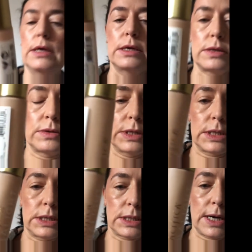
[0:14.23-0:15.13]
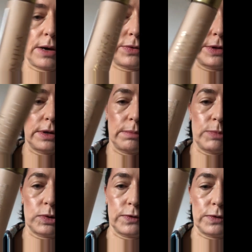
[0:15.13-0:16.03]
So this is how the
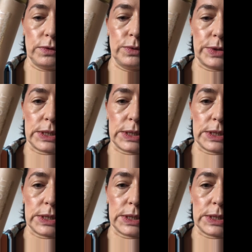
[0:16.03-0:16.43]
bottle looks